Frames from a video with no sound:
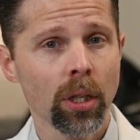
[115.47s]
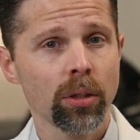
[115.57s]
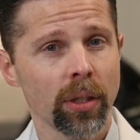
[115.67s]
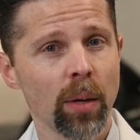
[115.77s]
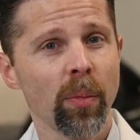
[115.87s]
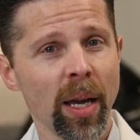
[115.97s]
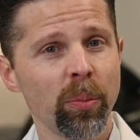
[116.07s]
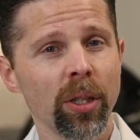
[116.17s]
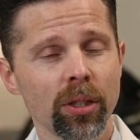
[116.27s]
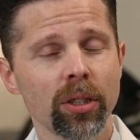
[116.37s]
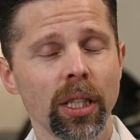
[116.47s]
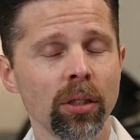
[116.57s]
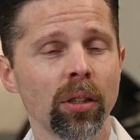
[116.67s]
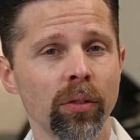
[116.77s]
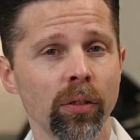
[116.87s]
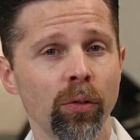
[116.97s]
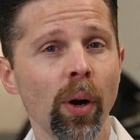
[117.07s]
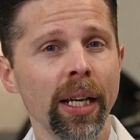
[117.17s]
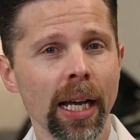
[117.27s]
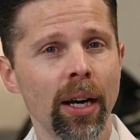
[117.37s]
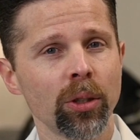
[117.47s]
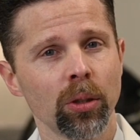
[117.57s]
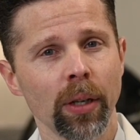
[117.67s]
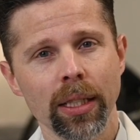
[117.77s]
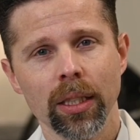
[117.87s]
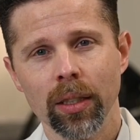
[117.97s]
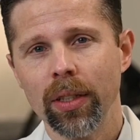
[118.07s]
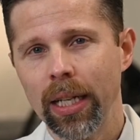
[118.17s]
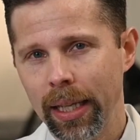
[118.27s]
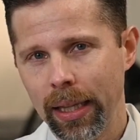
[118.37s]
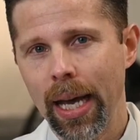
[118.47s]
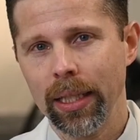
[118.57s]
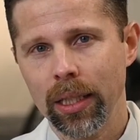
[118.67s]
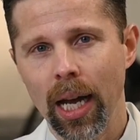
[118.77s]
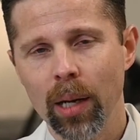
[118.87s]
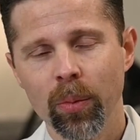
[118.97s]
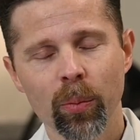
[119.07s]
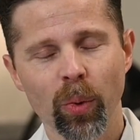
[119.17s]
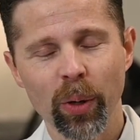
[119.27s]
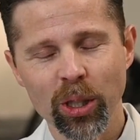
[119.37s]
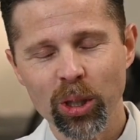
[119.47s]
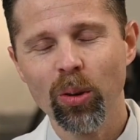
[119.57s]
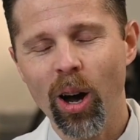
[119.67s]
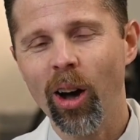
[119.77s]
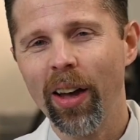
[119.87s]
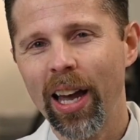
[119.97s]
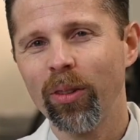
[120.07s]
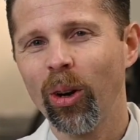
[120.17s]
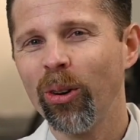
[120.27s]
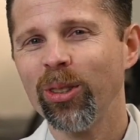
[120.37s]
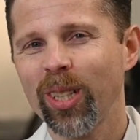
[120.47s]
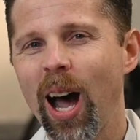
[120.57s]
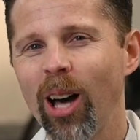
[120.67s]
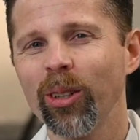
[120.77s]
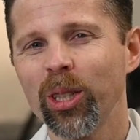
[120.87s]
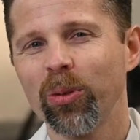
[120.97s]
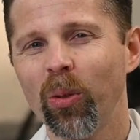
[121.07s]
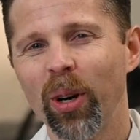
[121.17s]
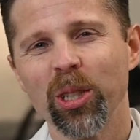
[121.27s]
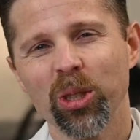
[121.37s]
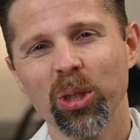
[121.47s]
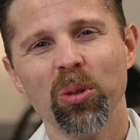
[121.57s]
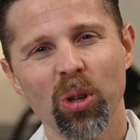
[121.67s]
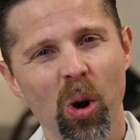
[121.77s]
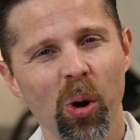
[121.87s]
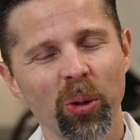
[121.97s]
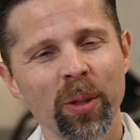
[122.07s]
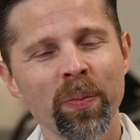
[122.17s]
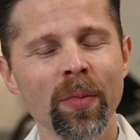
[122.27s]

So that might be your signal of avoiding outdoor activity at that time. But we do all have our own tolerance for what is too cold.